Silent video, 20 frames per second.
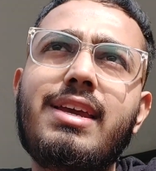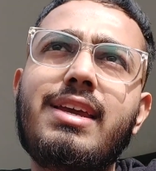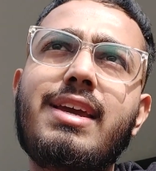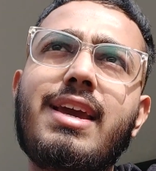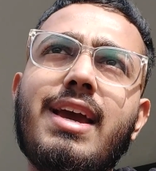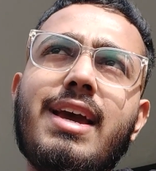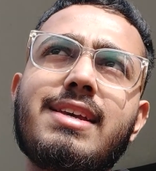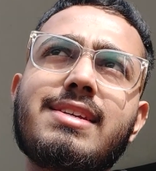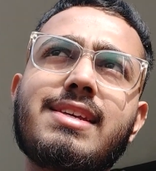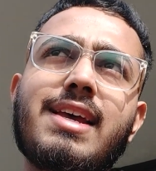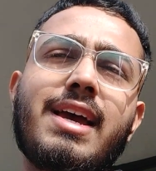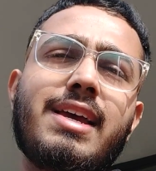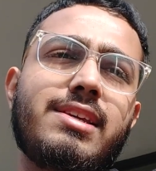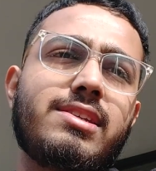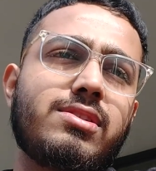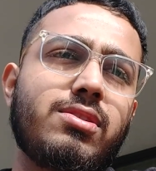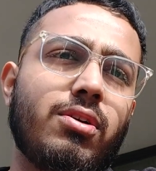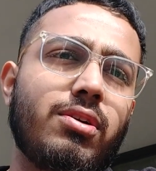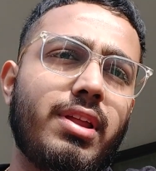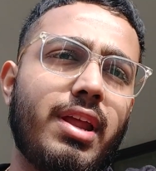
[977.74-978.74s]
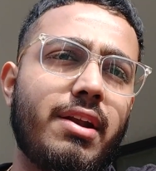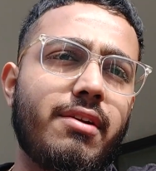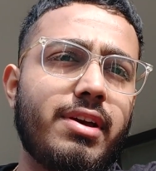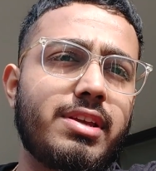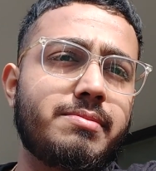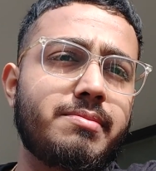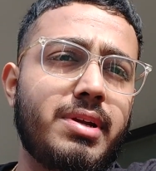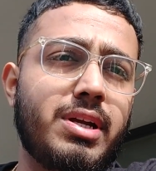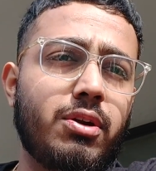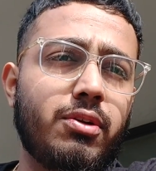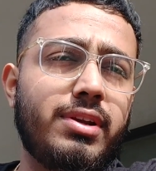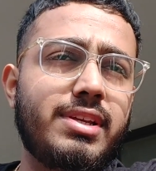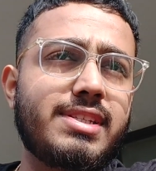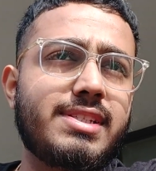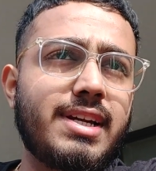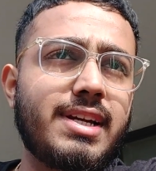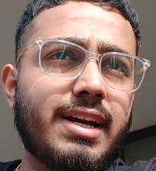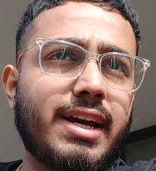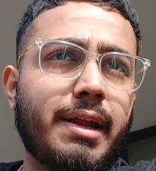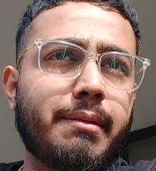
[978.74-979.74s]
guess I saw the advertisement on
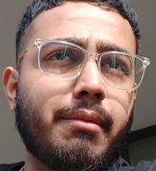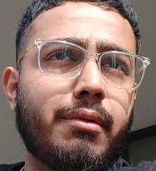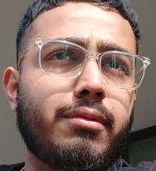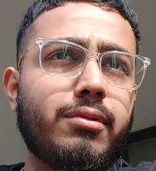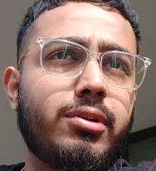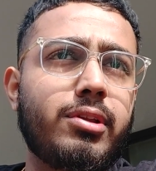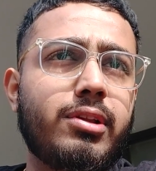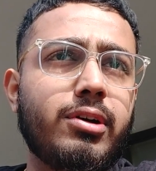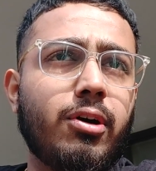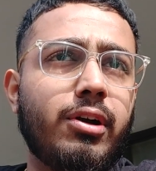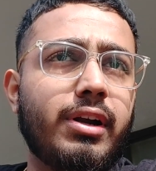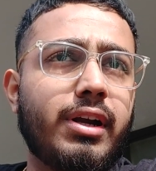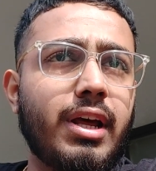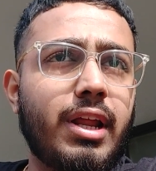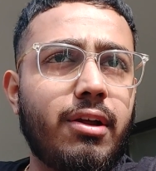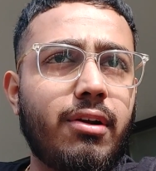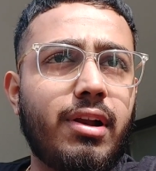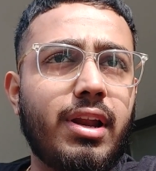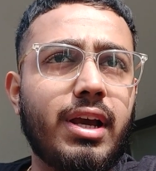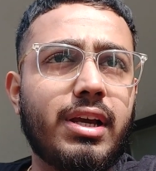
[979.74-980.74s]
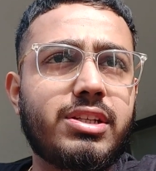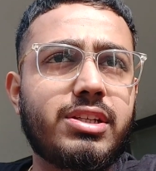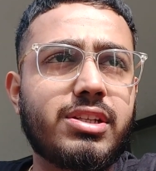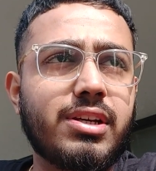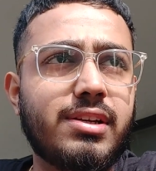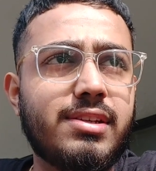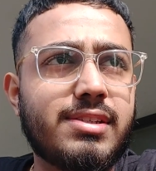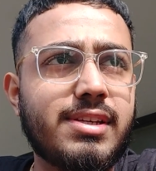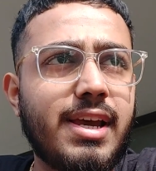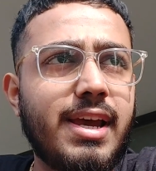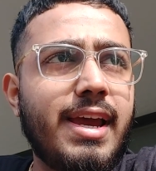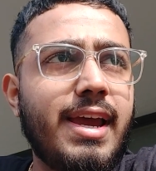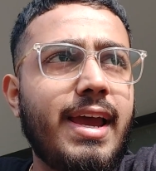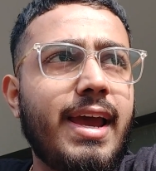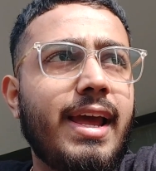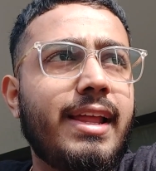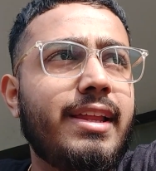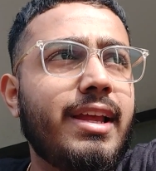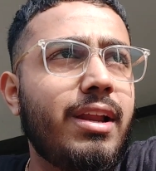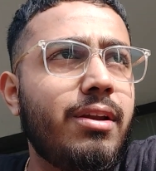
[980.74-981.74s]
Instagram about the Ontario elections,
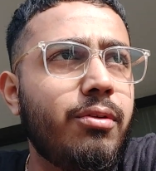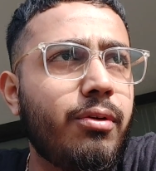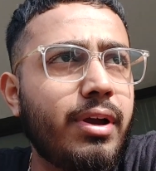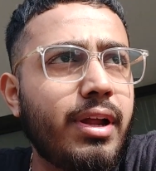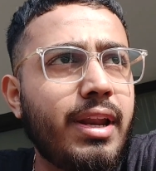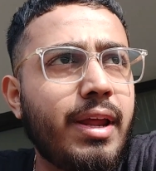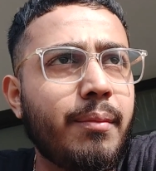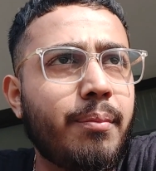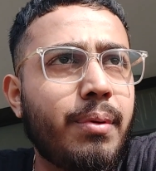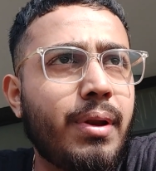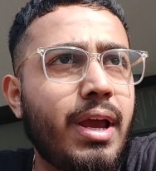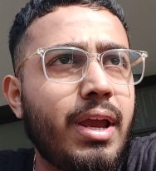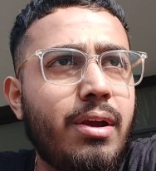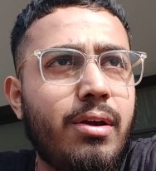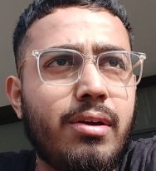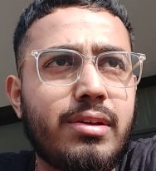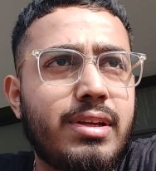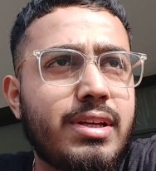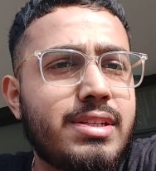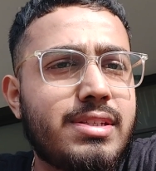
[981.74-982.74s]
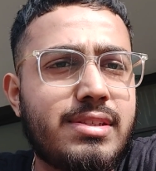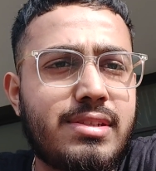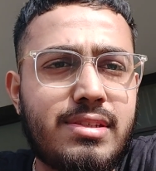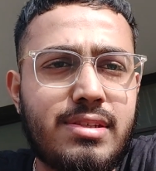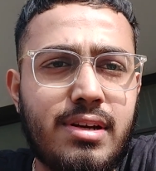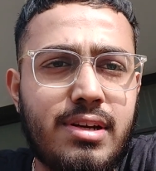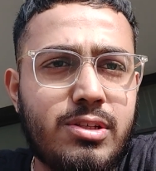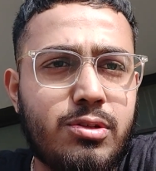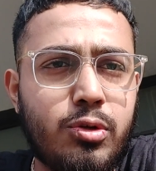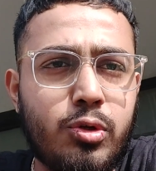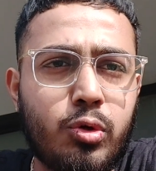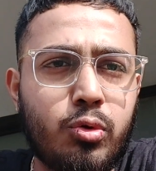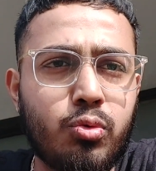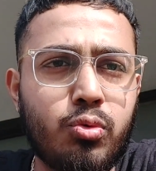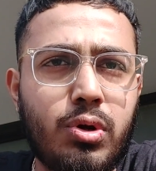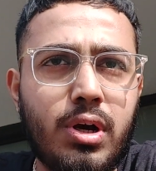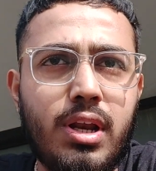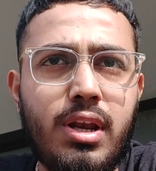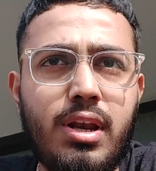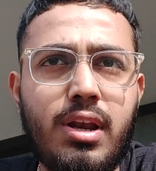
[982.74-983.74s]
and then you can apply. Just search on
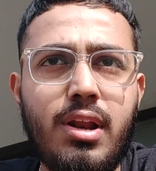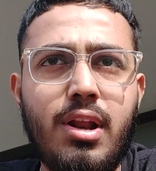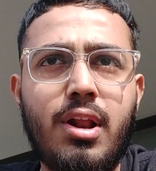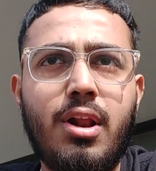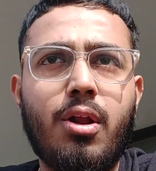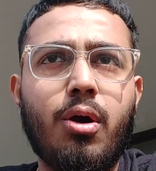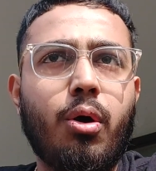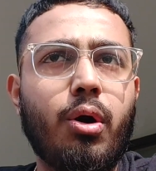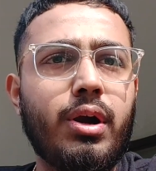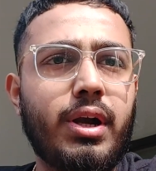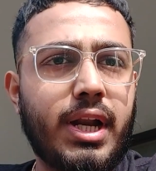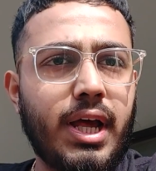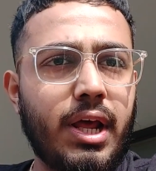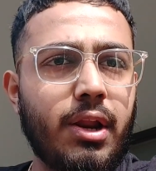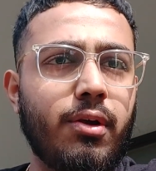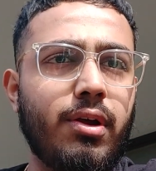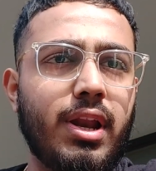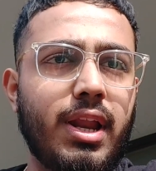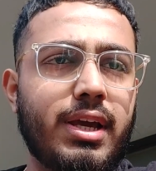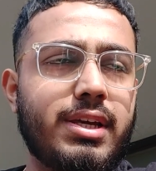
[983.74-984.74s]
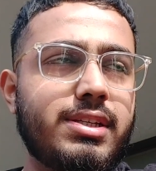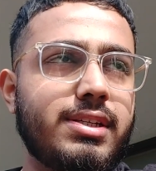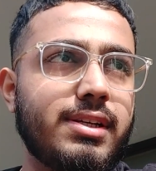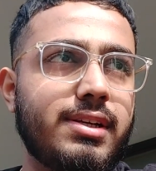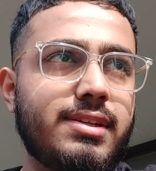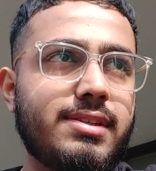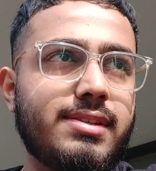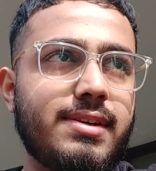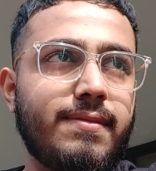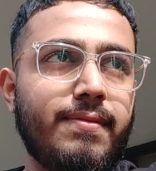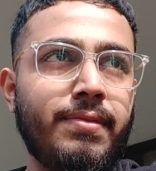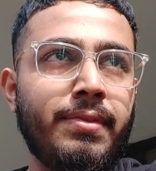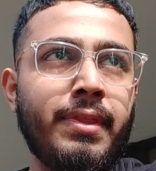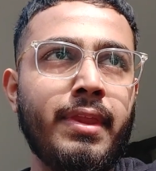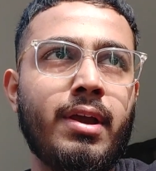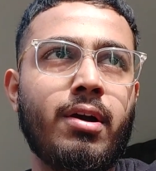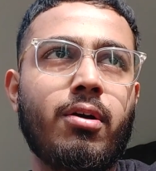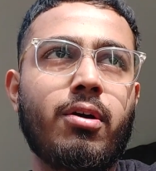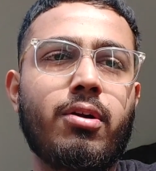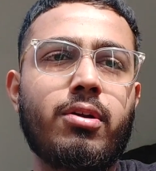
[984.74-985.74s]
Google Ontario elections,
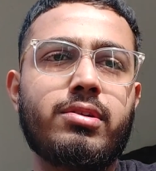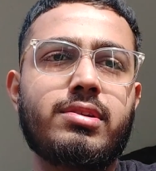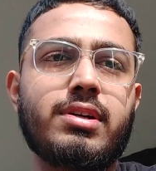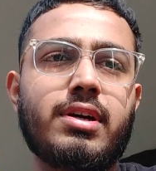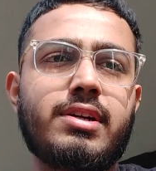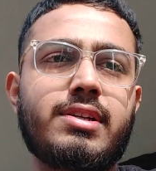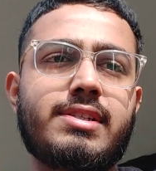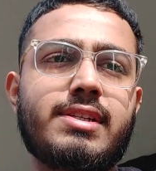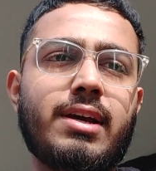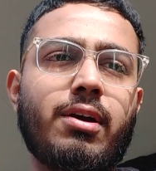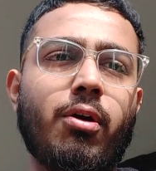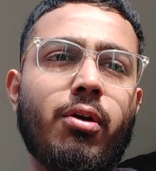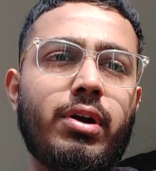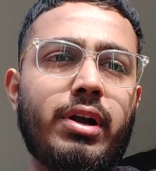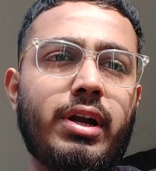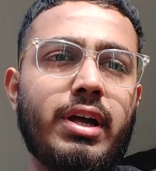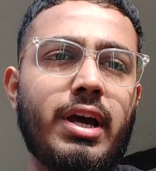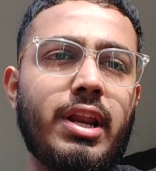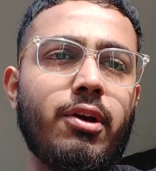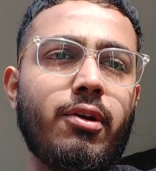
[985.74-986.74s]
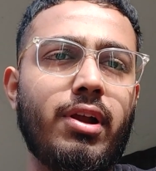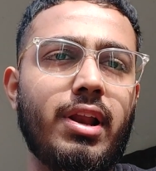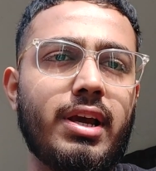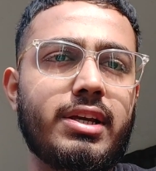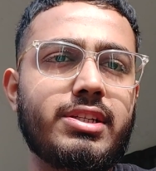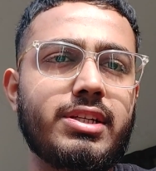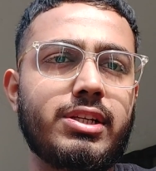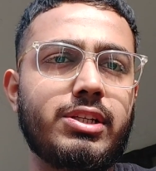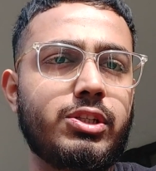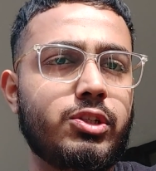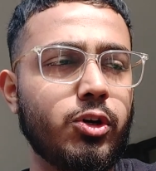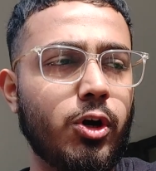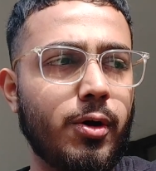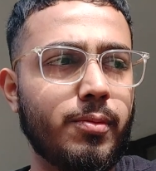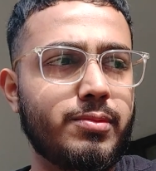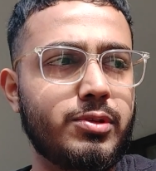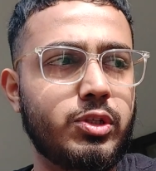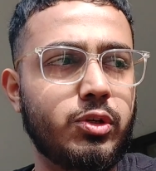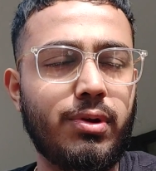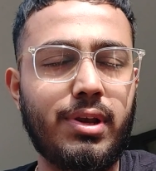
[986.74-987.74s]
or search like Ontario election
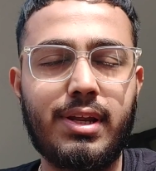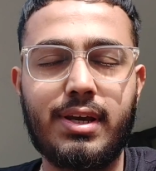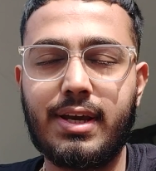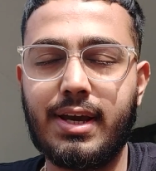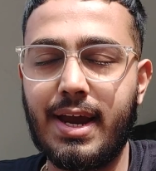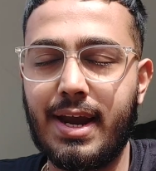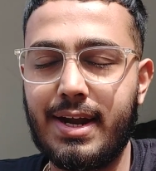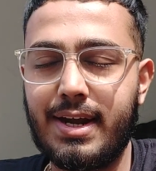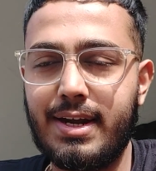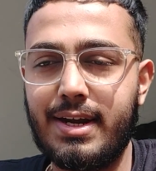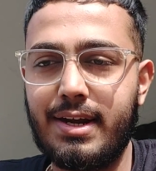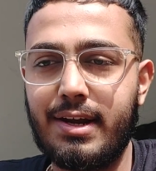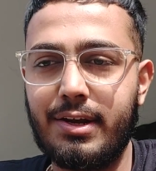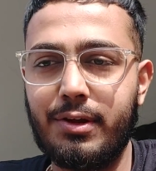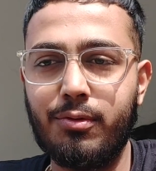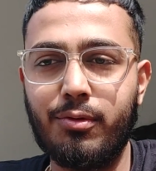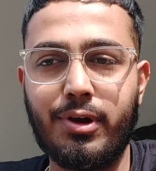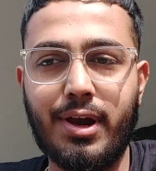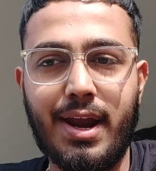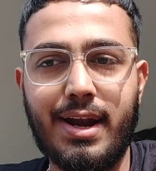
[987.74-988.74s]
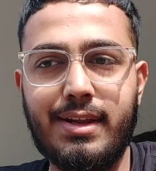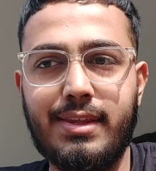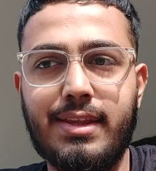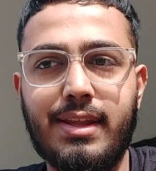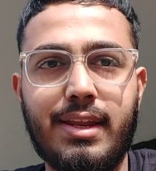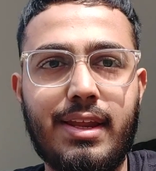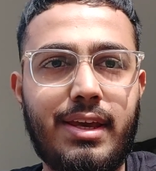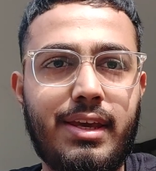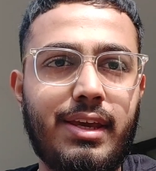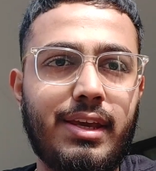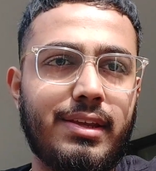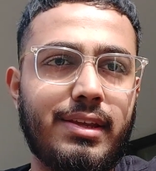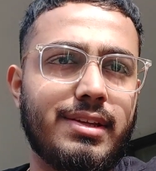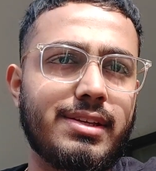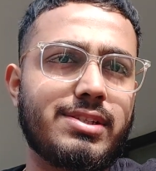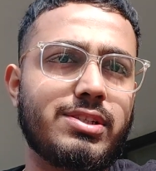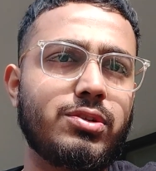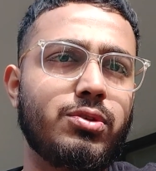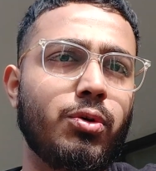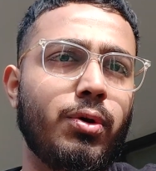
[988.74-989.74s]
jobs. You will get it. You get the link.
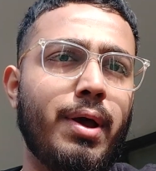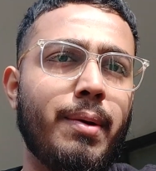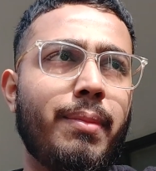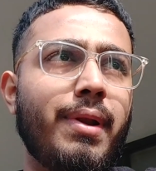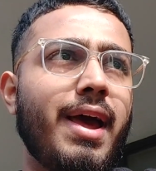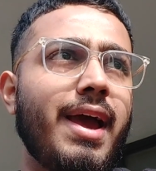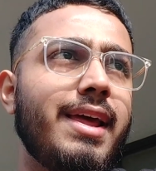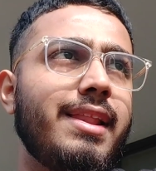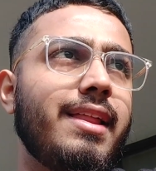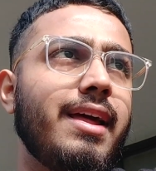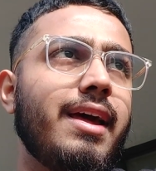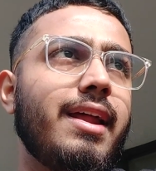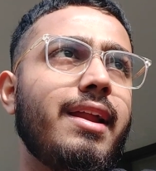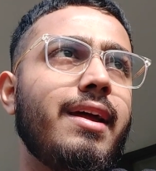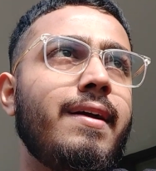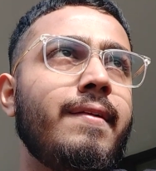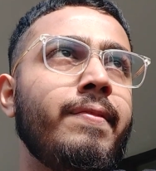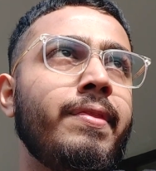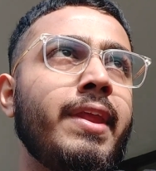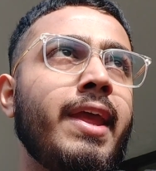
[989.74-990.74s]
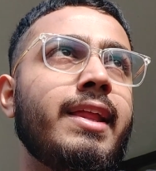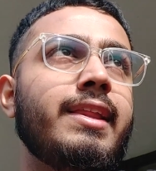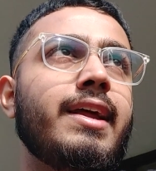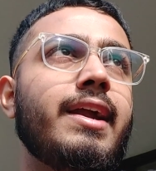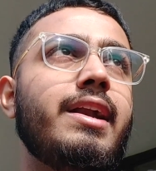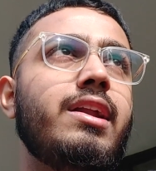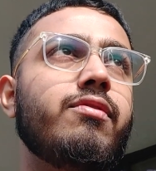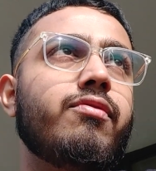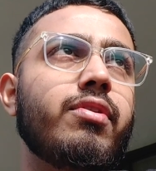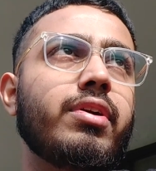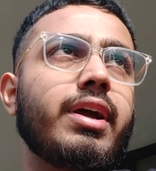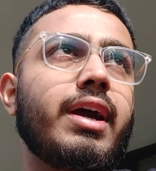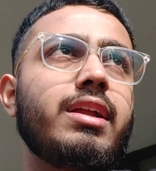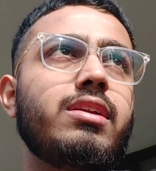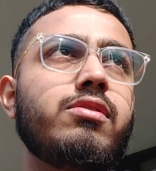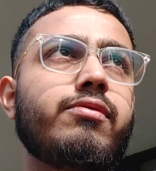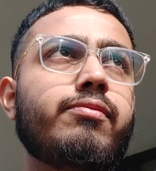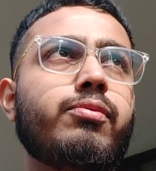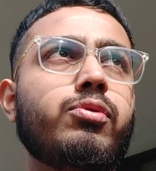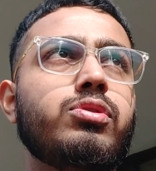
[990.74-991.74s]
Just go apply there, and there are different
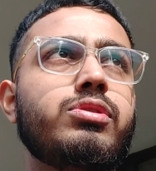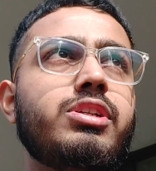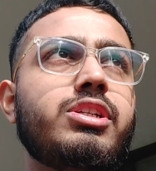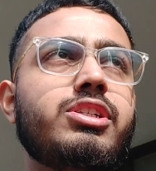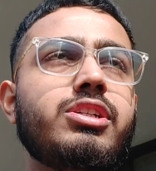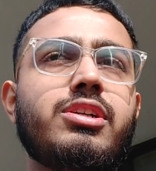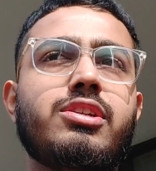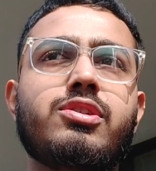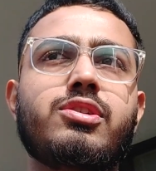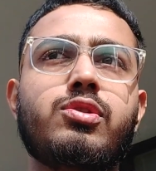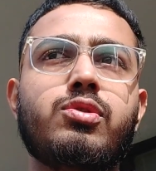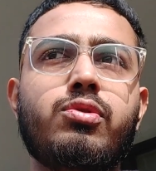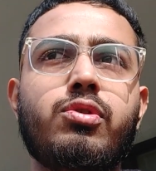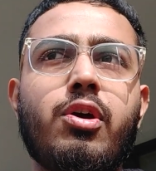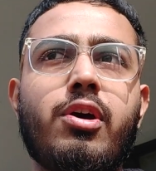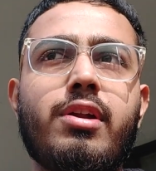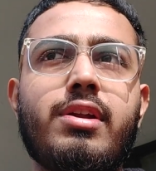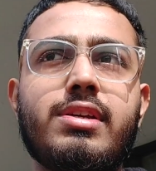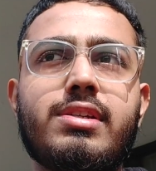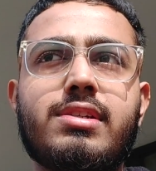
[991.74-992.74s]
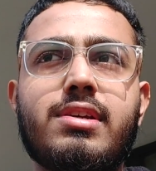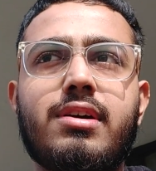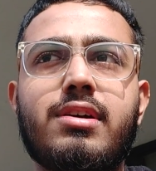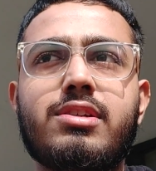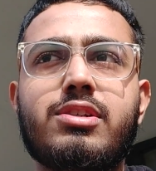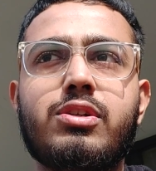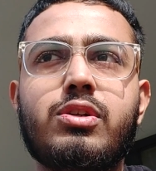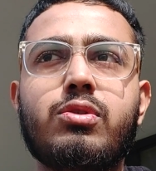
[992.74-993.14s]
kind of positions. Do your research.